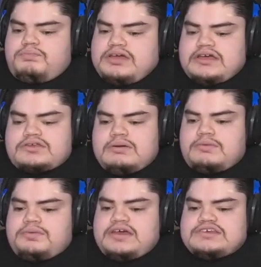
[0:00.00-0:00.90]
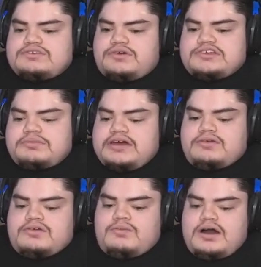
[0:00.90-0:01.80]
being double plays towards me. I
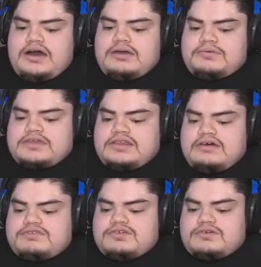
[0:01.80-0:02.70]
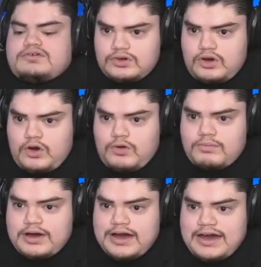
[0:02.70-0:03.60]
don't know why, but they love to. Oh
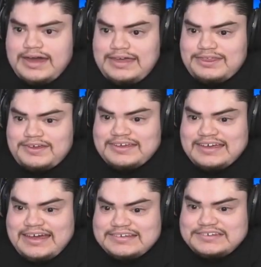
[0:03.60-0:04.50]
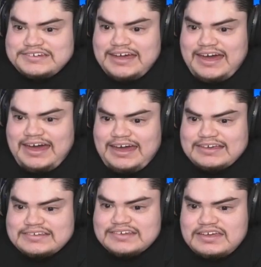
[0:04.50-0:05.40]
my, look, he has
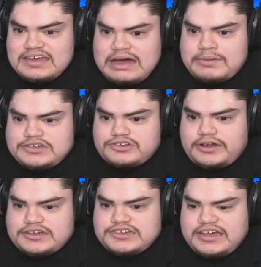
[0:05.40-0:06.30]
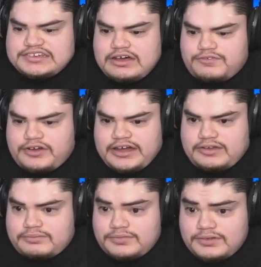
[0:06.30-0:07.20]
Jazz. I'm gonna strike Jazz out for
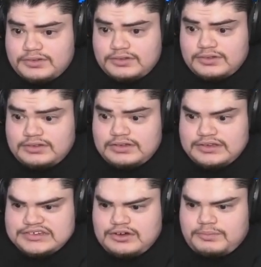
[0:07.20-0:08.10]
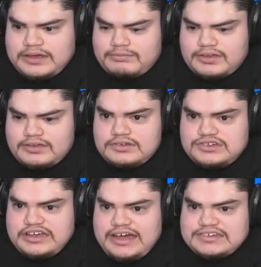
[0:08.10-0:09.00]
Adam. Let's go, baby.
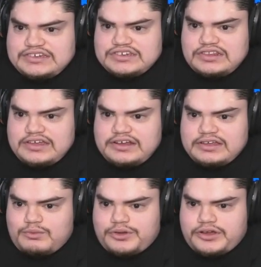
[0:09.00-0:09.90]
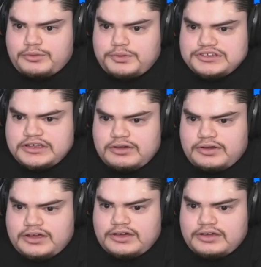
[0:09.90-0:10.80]
Jazz is literally 100% out
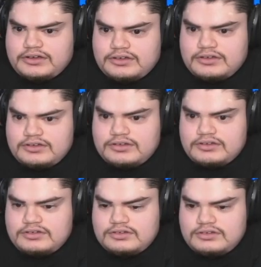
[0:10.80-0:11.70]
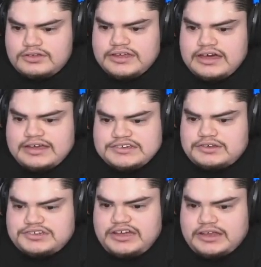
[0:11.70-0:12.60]
right here. Yeah, he has
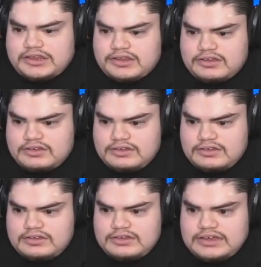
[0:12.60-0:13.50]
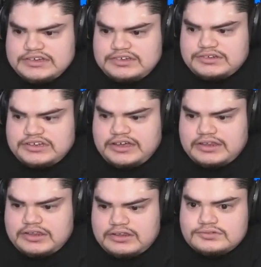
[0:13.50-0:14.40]
no chance. He has no chance.